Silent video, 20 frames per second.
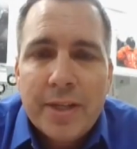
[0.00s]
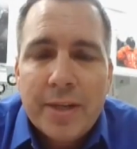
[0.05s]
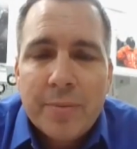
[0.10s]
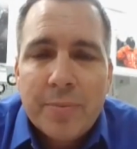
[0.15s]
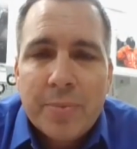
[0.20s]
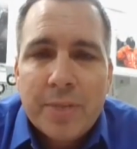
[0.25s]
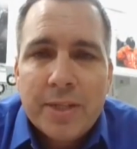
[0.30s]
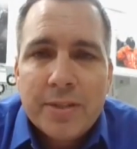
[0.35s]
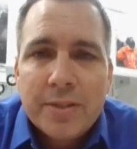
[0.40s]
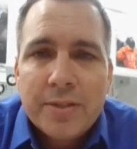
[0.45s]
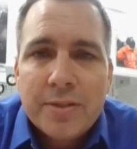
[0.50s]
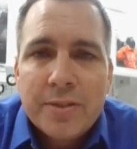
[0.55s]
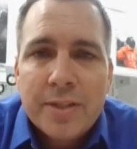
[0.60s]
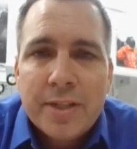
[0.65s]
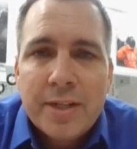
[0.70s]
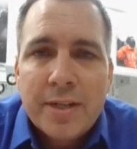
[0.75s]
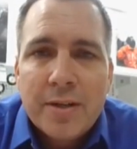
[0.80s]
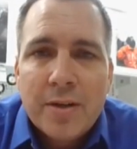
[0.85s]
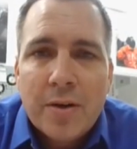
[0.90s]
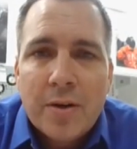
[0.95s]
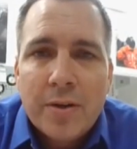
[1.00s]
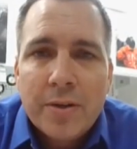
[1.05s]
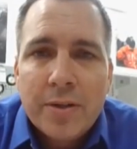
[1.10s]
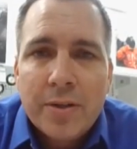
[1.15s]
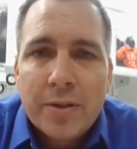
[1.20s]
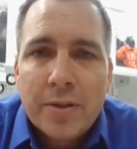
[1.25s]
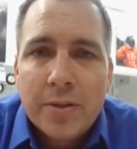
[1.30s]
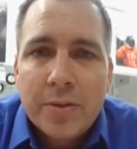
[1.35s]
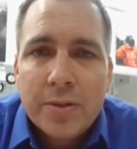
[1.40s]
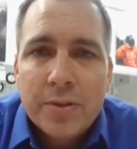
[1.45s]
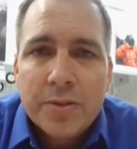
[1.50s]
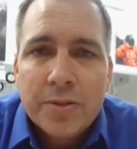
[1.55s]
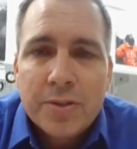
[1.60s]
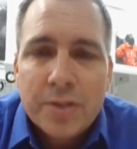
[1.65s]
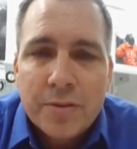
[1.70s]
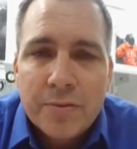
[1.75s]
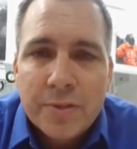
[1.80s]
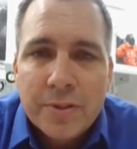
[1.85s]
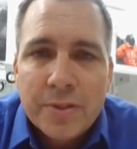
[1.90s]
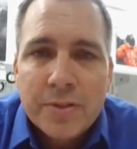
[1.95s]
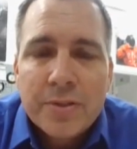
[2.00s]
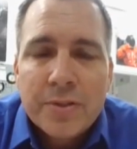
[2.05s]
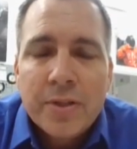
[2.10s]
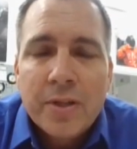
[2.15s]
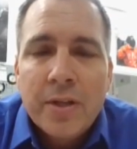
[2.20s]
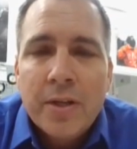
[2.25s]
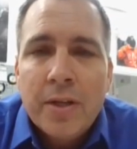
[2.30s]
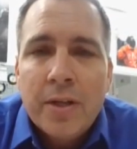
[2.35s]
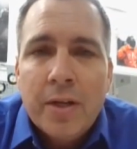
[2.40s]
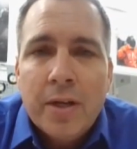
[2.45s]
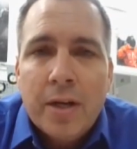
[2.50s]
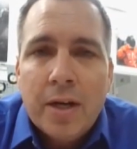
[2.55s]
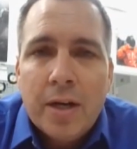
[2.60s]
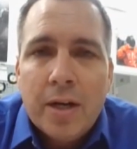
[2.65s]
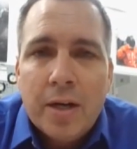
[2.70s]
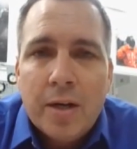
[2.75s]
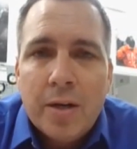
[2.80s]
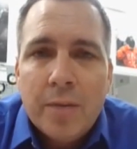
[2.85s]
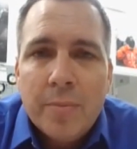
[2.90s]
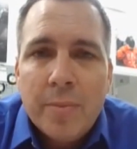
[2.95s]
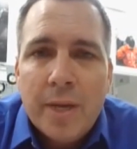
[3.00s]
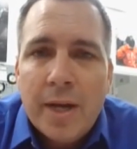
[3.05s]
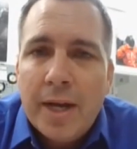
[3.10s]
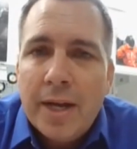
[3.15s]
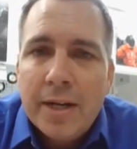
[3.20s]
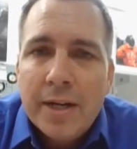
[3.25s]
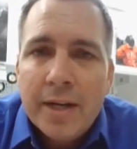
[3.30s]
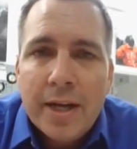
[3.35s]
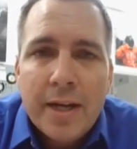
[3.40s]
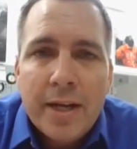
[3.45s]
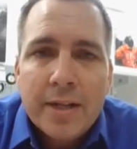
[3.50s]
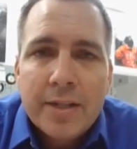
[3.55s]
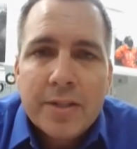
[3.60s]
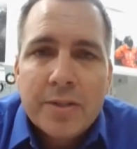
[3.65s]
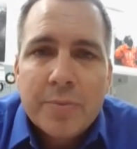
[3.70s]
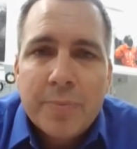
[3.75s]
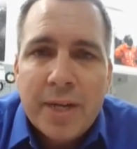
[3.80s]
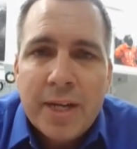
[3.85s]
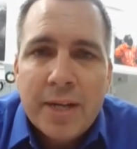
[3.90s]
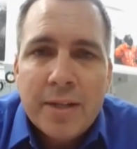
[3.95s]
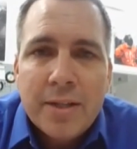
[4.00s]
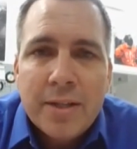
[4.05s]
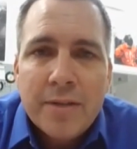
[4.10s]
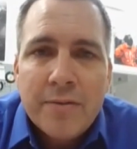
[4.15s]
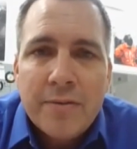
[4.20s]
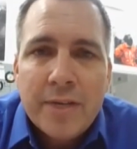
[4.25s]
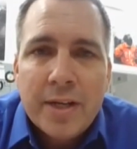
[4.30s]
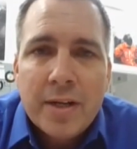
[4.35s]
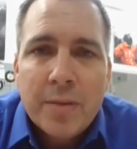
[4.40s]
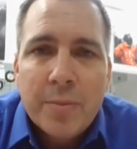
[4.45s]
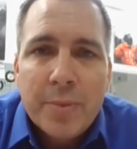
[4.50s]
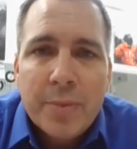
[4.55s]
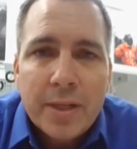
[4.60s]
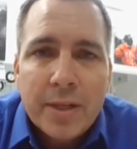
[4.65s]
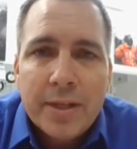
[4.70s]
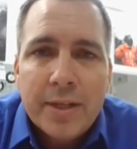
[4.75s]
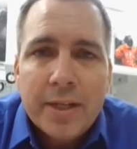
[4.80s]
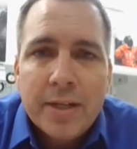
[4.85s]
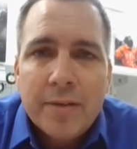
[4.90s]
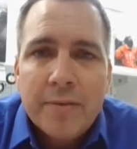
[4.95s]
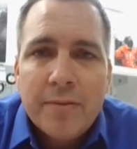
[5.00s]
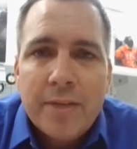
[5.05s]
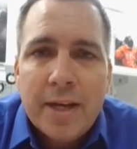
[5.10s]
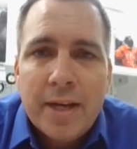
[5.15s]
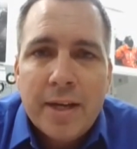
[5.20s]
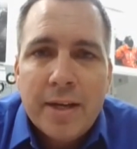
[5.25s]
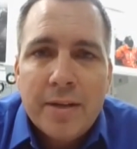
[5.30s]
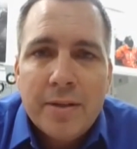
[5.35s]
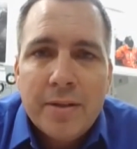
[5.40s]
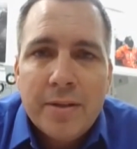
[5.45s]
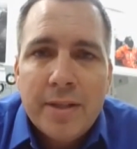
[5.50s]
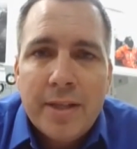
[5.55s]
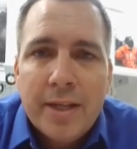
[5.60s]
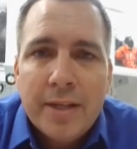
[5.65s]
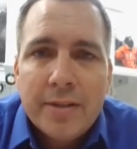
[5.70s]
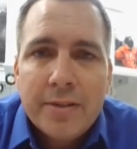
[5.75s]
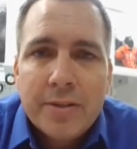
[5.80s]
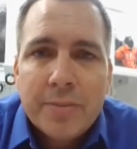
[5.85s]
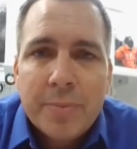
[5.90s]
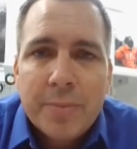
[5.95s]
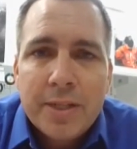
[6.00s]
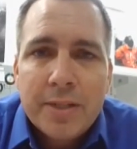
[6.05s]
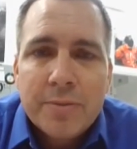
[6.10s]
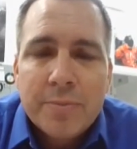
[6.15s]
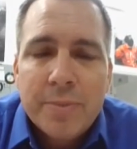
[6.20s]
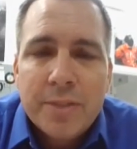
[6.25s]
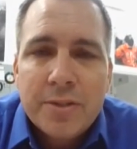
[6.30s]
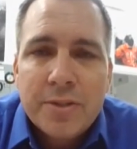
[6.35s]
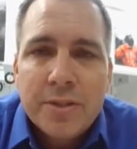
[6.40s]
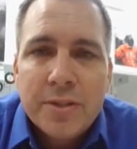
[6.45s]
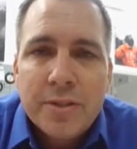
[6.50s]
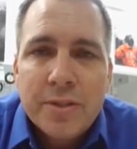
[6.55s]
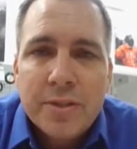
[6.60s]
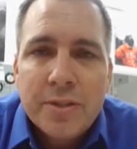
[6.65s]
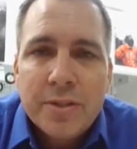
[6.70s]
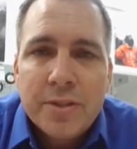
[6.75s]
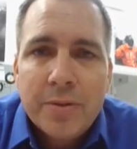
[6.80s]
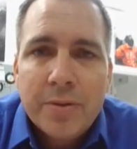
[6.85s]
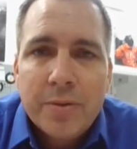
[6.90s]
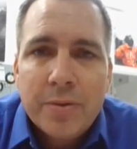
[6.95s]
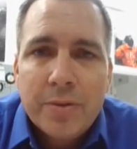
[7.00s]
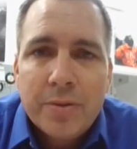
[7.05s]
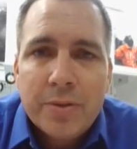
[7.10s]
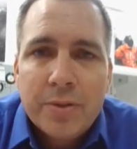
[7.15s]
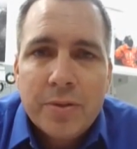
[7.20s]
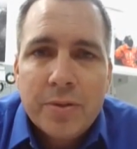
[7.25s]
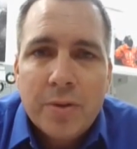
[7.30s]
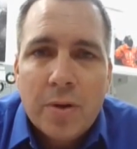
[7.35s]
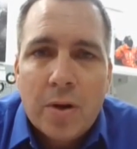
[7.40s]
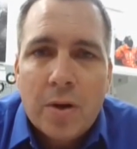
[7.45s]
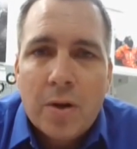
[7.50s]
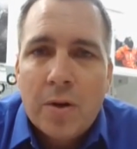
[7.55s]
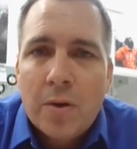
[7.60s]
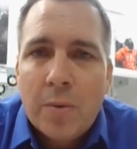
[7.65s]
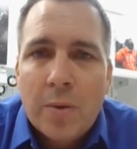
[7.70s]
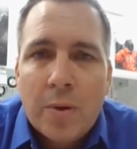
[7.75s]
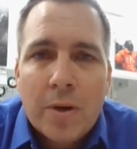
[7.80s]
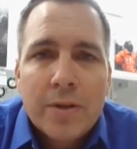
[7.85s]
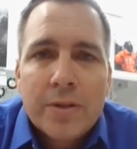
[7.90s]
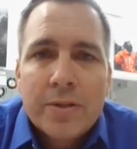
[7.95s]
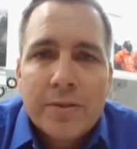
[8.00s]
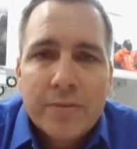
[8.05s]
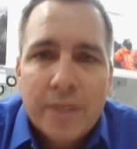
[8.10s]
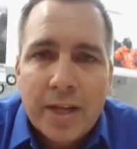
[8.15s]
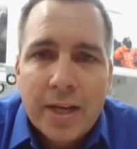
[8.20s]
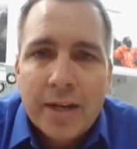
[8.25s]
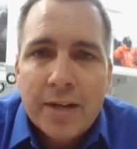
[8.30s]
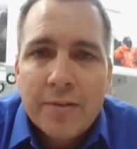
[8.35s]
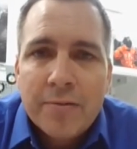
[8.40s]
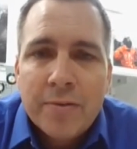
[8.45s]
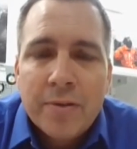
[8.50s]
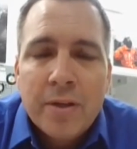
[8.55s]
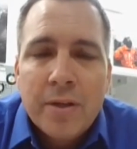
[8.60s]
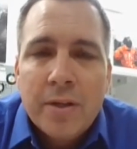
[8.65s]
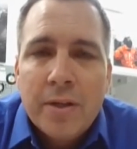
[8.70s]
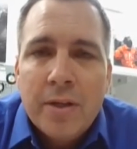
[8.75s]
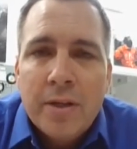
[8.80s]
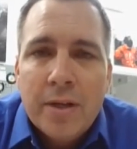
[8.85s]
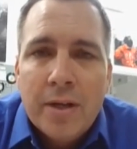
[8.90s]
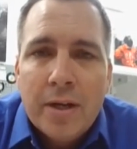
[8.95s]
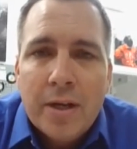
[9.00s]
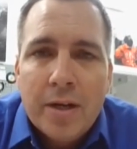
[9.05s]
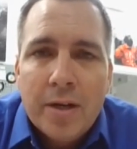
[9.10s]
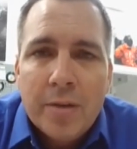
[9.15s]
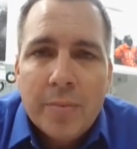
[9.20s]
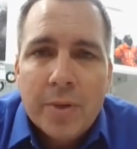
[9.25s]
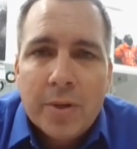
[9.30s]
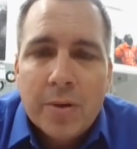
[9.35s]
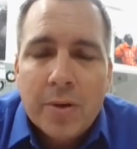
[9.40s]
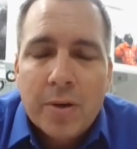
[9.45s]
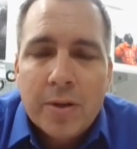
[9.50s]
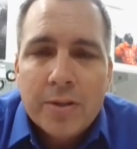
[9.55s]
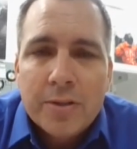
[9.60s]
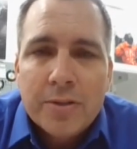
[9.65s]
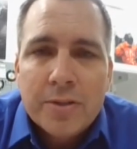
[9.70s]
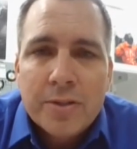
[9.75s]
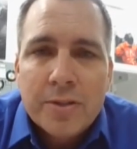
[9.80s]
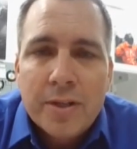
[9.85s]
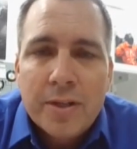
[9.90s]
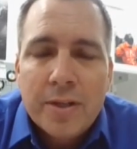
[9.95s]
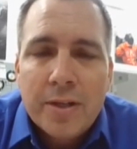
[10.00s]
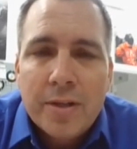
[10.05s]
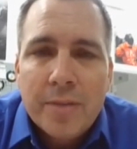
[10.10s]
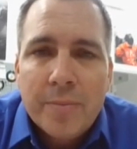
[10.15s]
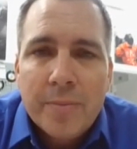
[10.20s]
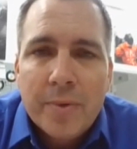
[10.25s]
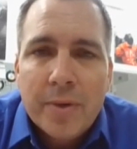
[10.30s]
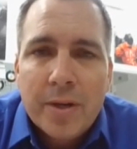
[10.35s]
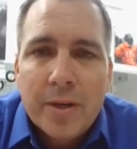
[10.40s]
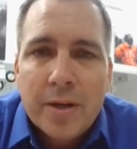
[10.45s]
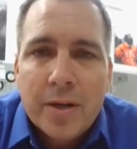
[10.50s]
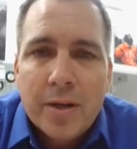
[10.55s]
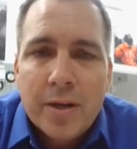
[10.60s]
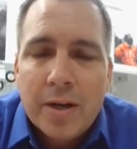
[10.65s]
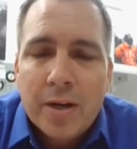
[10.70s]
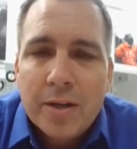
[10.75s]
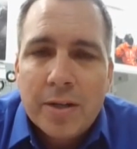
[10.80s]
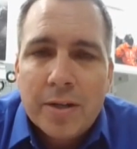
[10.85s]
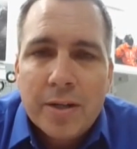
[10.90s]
that presence there on the lunar surface, um, and, and expand the availability of that that space mission to to all walks of life um, across um, our, our